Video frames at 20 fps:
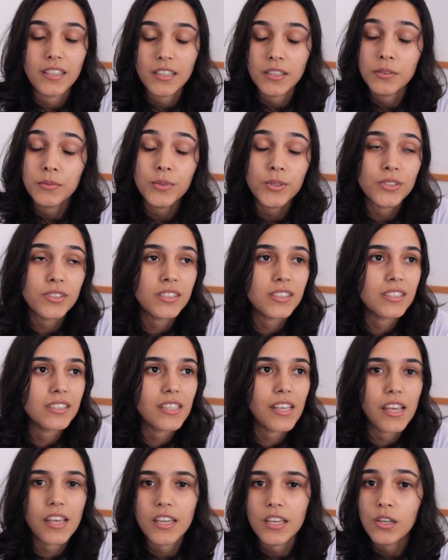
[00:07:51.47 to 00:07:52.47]
it was
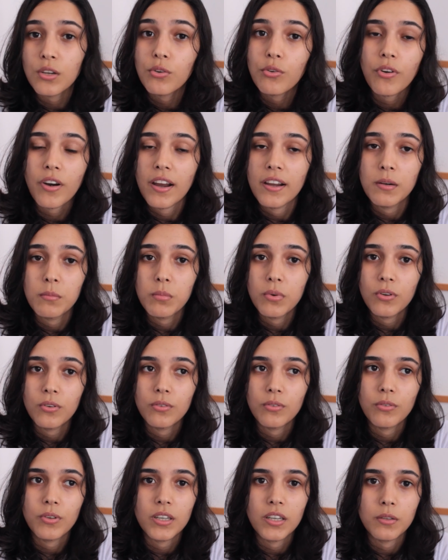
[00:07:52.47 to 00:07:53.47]

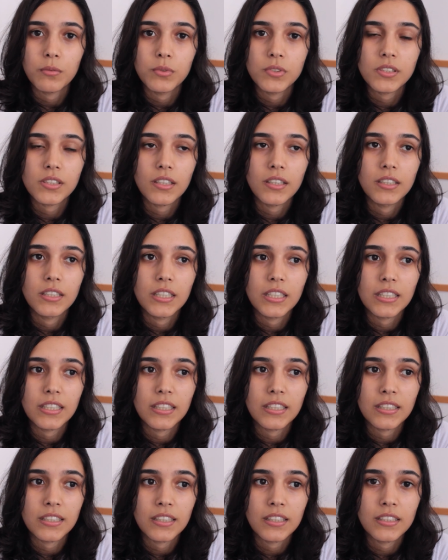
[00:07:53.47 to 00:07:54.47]
incredible when I was learning
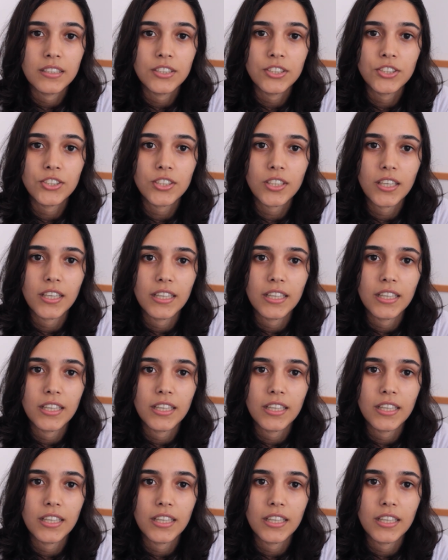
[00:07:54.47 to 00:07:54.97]
English,